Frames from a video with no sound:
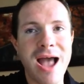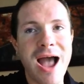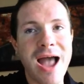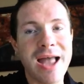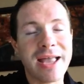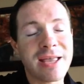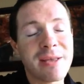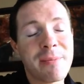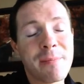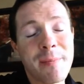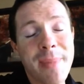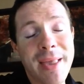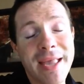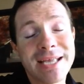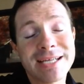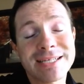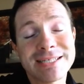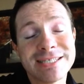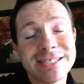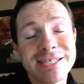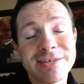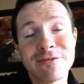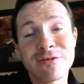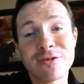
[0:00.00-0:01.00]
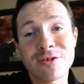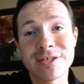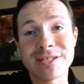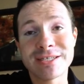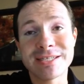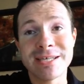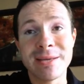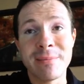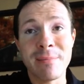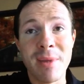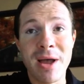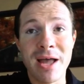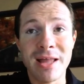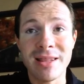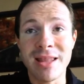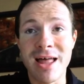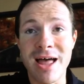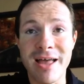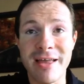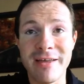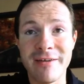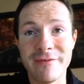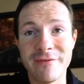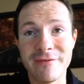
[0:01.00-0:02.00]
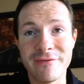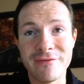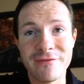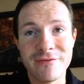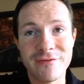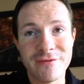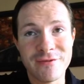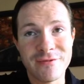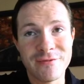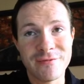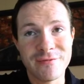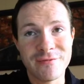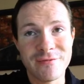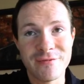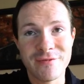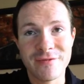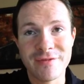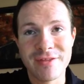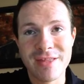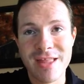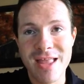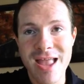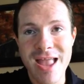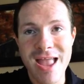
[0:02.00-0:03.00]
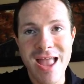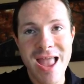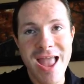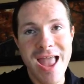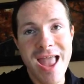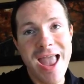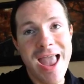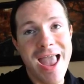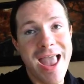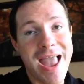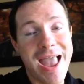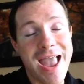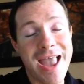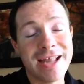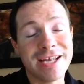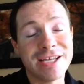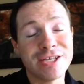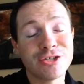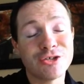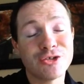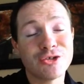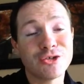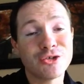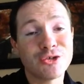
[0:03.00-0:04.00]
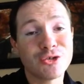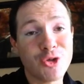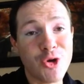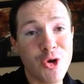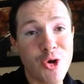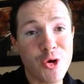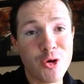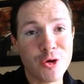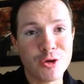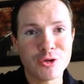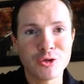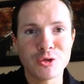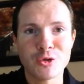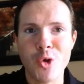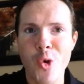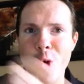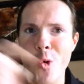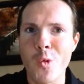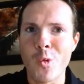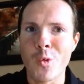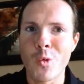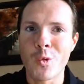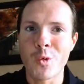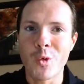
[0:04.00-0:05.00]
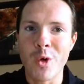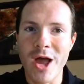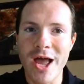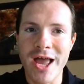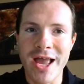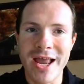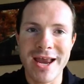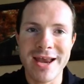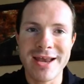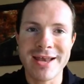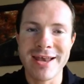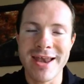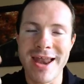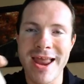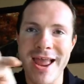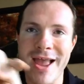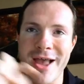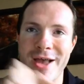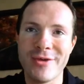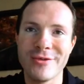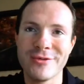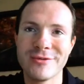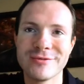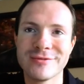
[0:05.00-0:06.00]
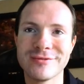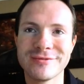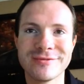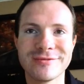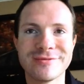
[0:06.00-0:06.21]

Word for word: I can make a difference in my life. And it starts right now.